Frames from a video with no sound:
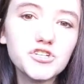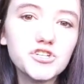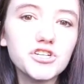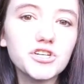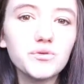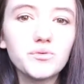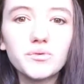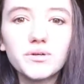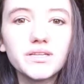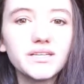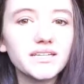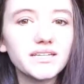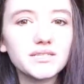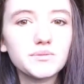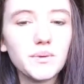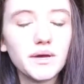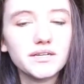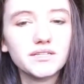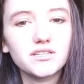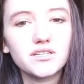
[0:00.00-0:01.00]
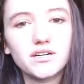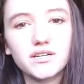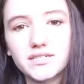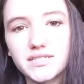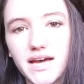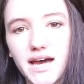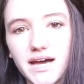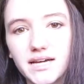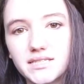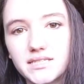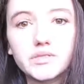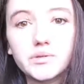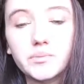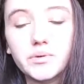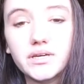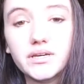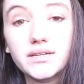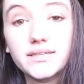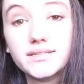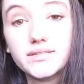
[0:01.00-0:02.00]
she really expected our dad to
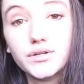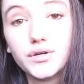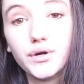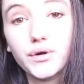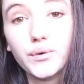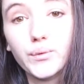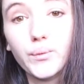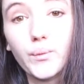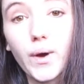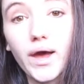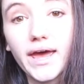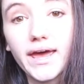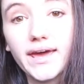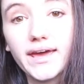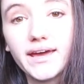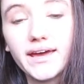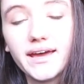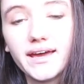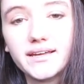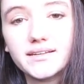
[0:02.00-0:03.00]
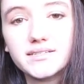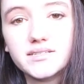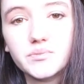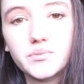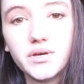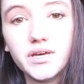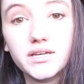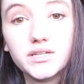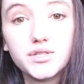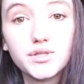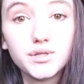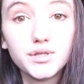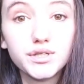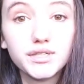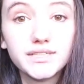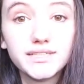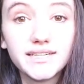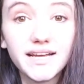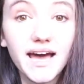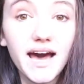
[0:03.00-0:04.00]
be a certain way and to be a
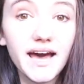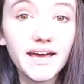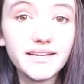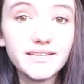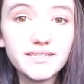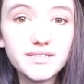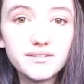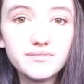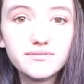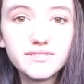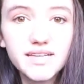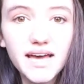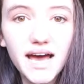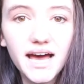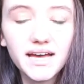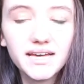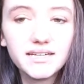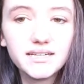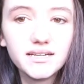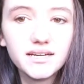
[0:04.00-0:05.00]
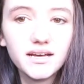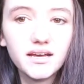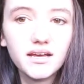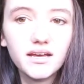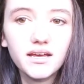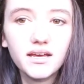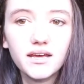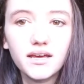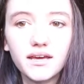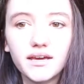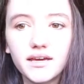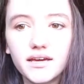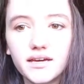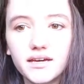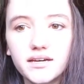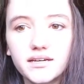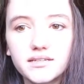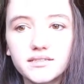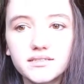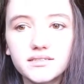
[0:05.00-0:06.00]
certain kind of dad.
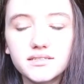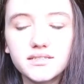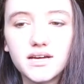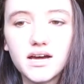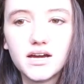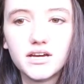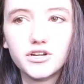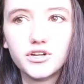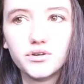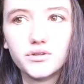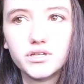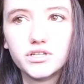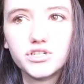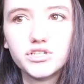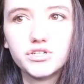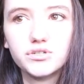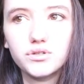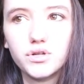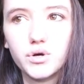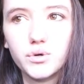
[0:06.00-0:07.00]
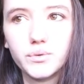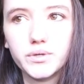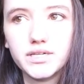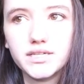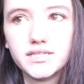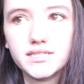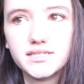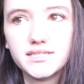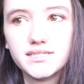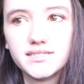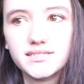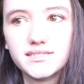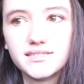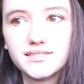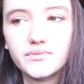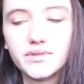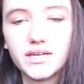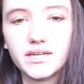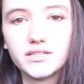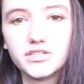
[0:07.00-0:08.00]
And I know that she always
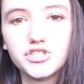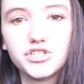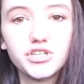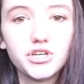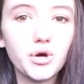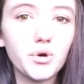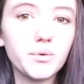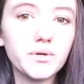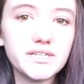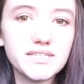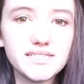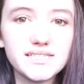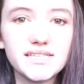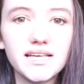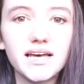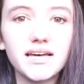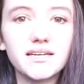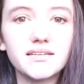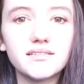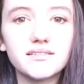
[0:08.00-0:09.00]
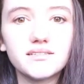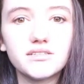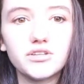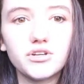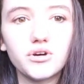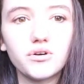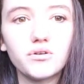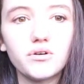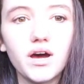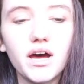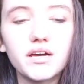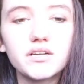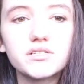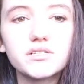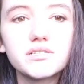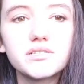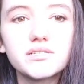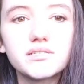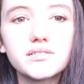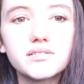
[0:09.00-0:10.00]
says, you know, I
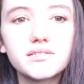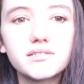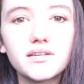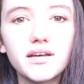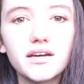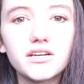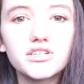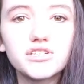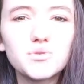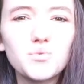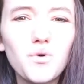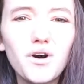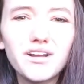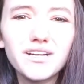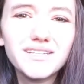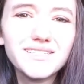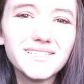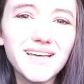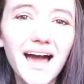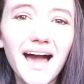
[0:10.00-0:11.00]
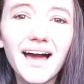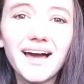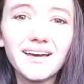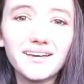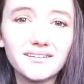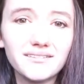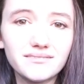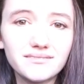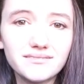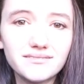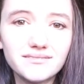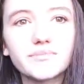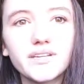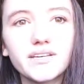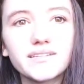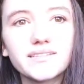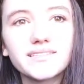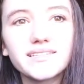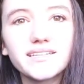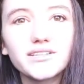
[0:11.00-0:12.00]
just want a dad.
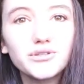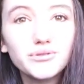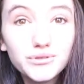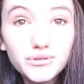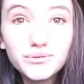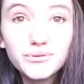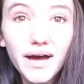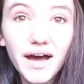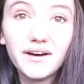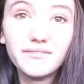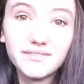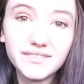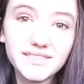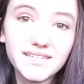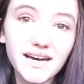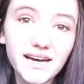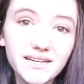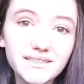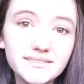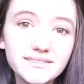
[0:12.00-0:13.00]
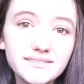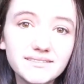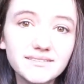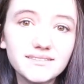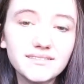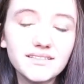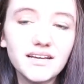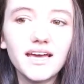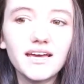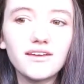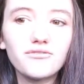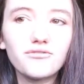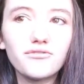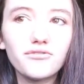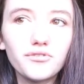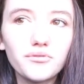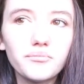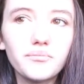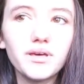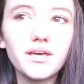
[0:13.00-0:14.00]
And it's like, you do have a dad. And
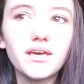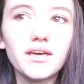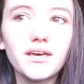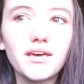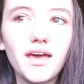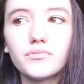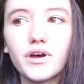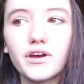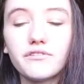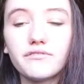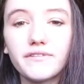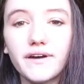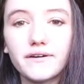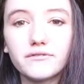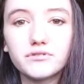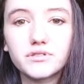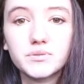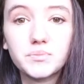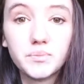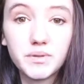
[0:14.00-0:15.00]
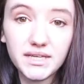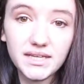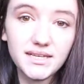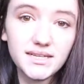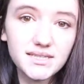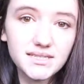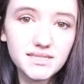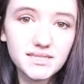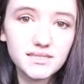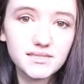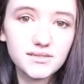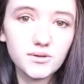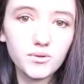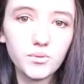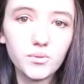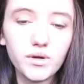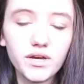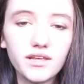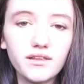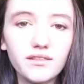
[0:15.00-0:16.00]
for me, I found peace
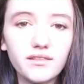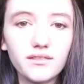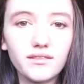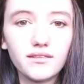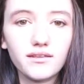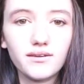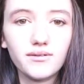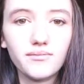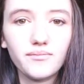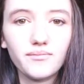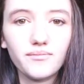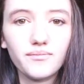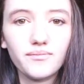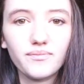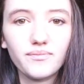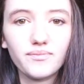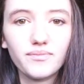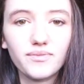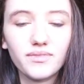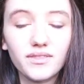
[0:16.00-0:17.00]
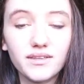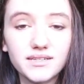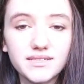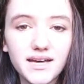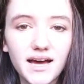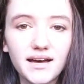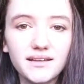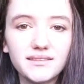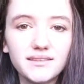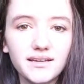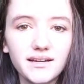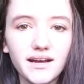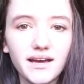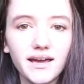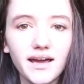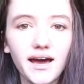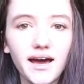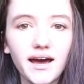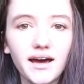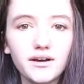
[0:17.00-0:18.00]
with the dad that I
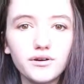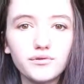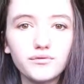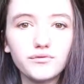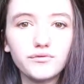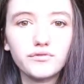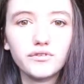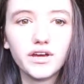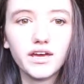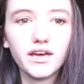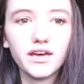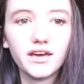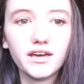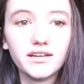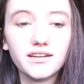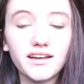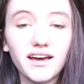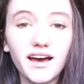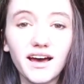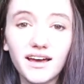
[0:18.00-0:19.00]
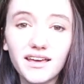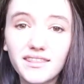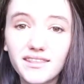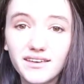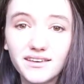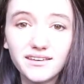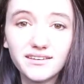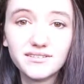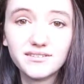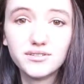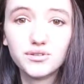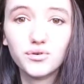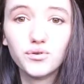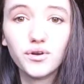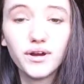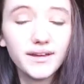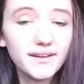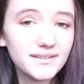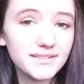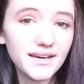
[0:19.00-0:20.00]
have, and I think he's a
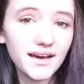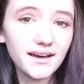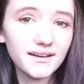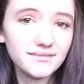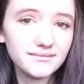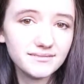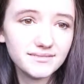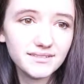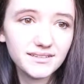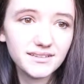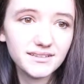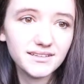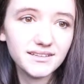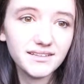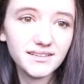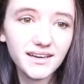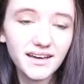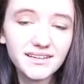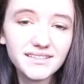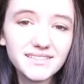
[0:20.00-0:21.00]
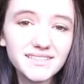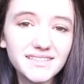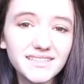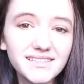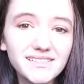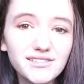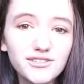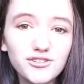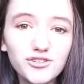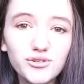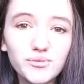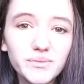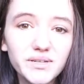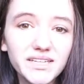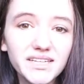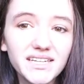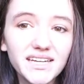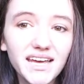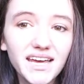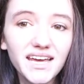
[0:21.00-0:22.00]
great dad. Yes, he's
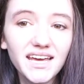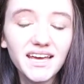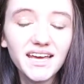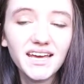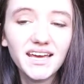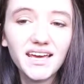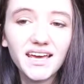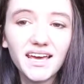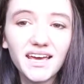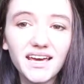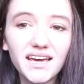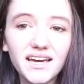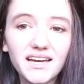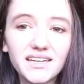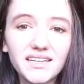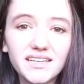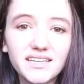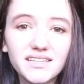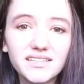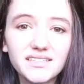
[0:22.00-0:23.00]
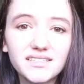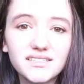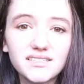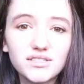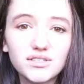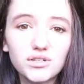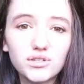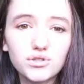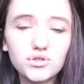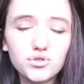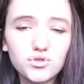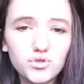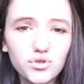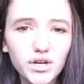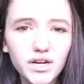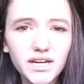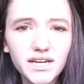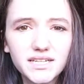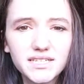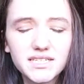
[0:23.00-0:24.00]
human, and he's
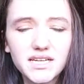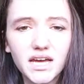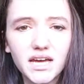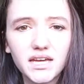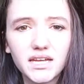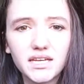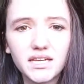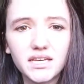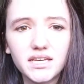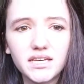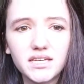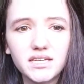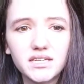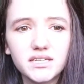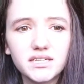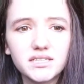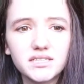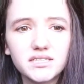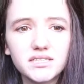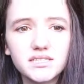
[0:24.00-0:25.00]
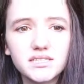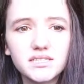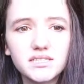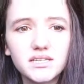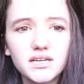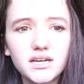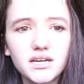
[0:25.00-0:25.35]
strict, and he's